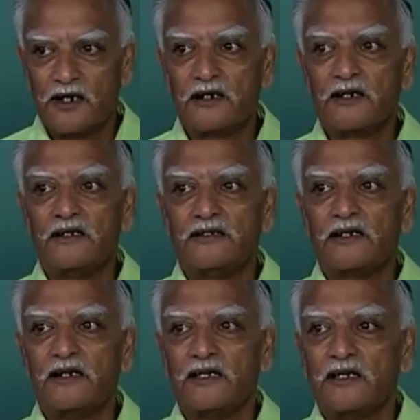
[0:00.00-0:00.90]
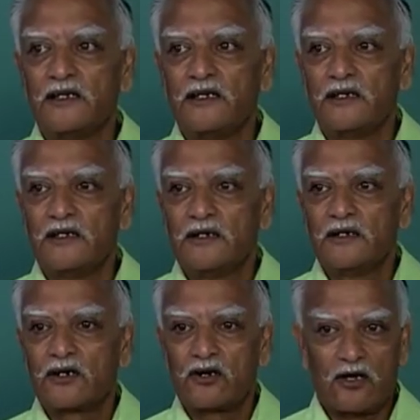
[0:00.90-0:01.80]
increasingly
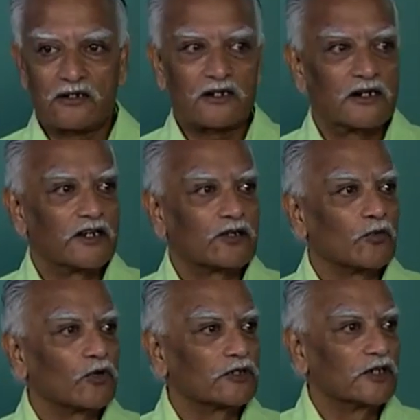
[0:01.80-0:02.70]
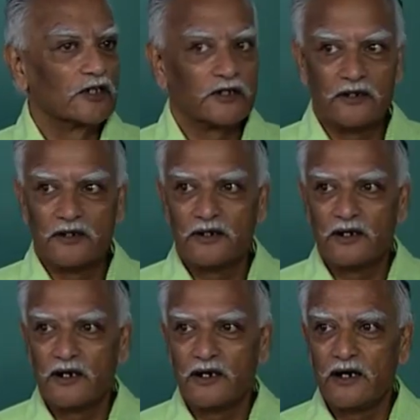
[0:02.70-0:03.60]
costly to both the
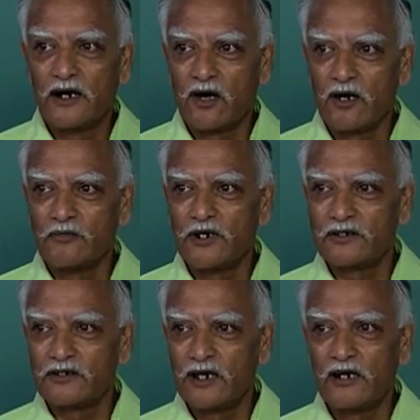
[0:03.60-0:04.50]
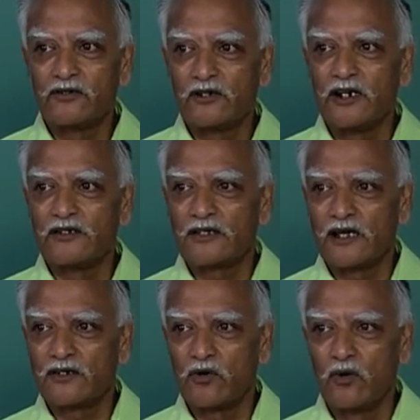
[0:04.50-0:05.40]
economies and to Greece
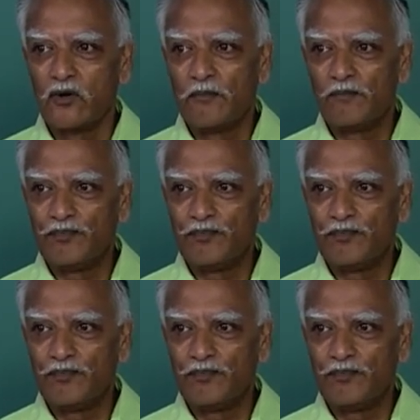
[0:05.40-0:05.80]
as a whole,